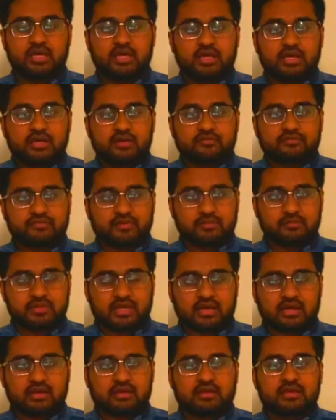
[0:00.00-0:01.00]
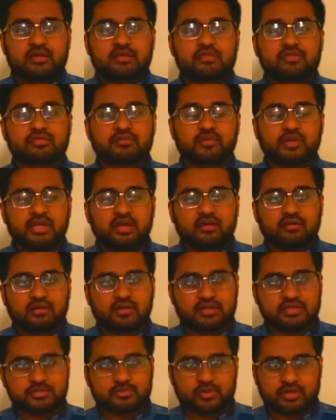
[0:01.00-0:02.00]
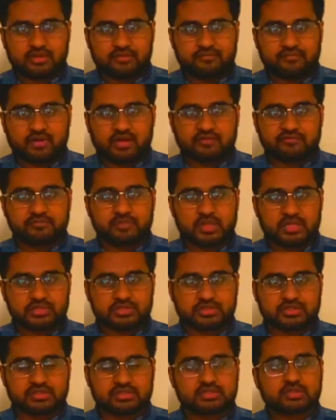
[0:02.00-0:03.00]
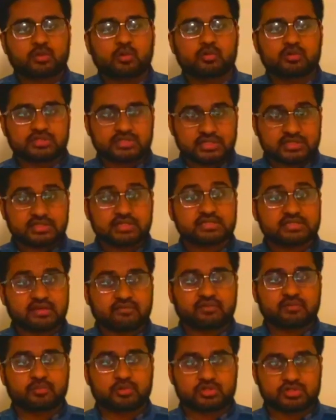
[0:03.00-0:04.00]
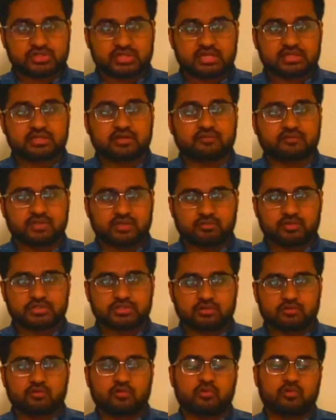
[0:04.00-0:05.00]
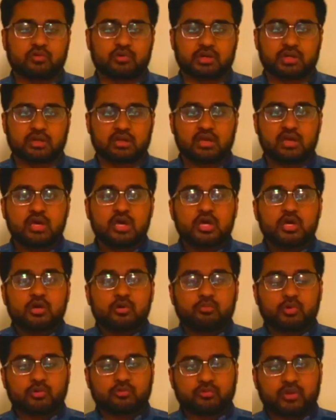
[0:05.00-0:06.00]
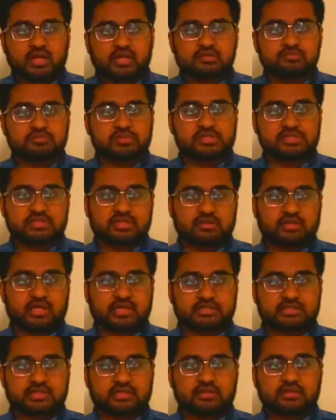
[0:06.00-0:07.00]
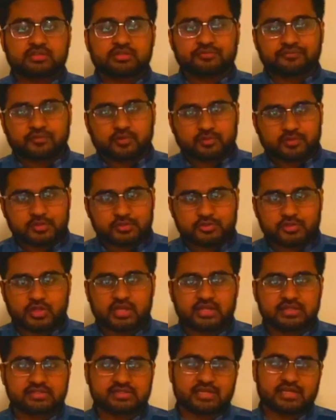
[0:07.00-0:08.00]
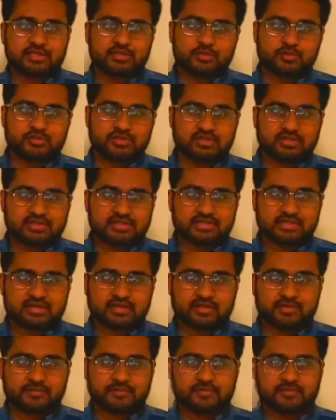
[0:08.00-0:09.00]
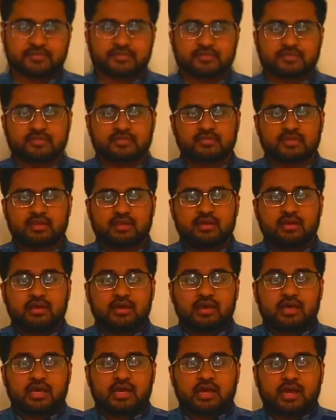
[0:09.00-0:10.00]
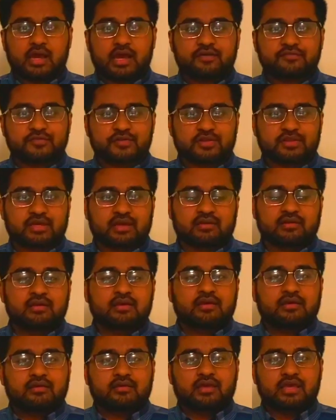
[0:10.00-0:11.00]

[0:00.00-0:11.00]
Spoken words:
From that, 325 patients, or 67% of the original cohort, were randomly selected to form the training set used in the study. After that, a